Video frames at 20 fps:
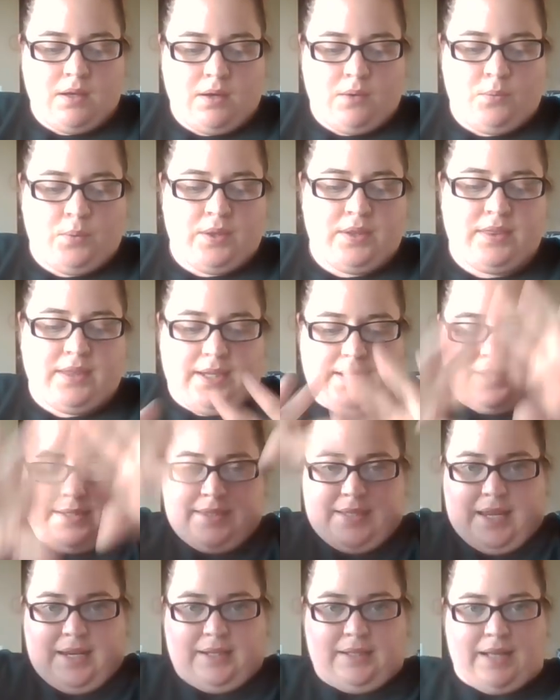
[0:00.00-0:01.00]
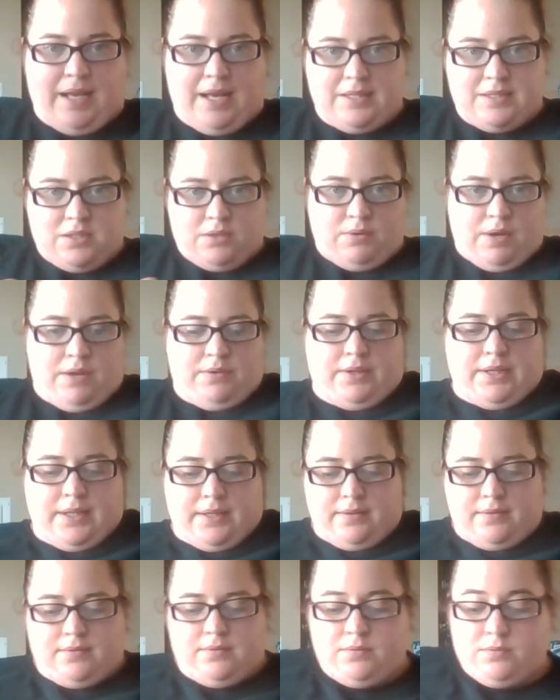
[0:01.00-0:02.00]
With stained glass around it,
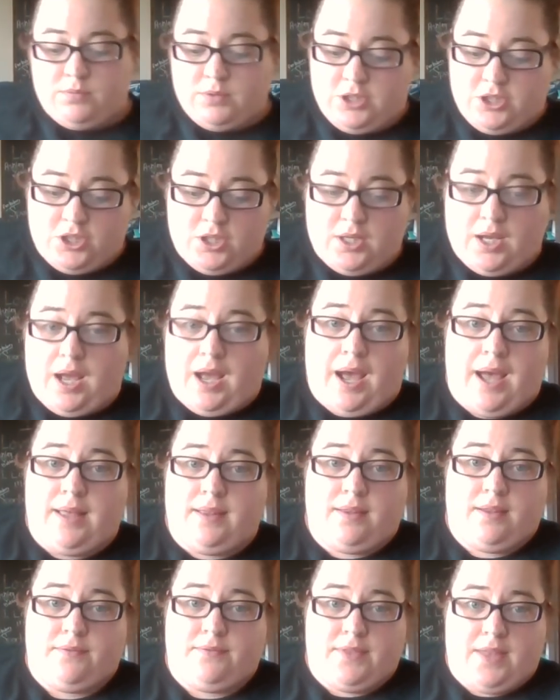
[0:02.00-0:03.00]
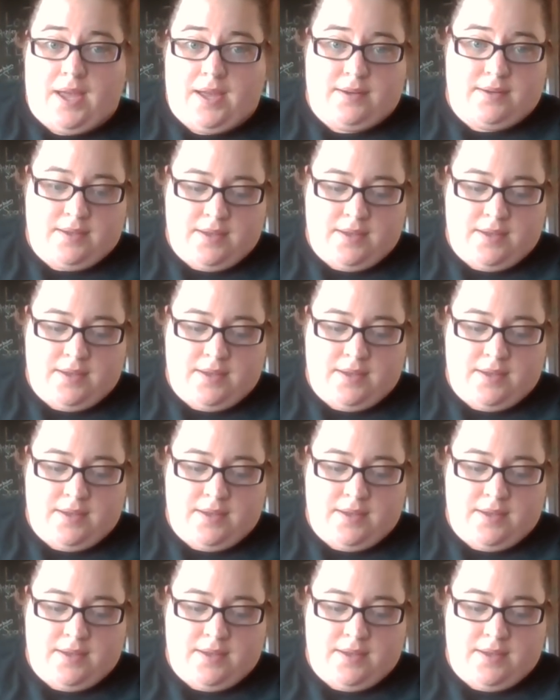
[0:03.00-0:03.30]
which I love that.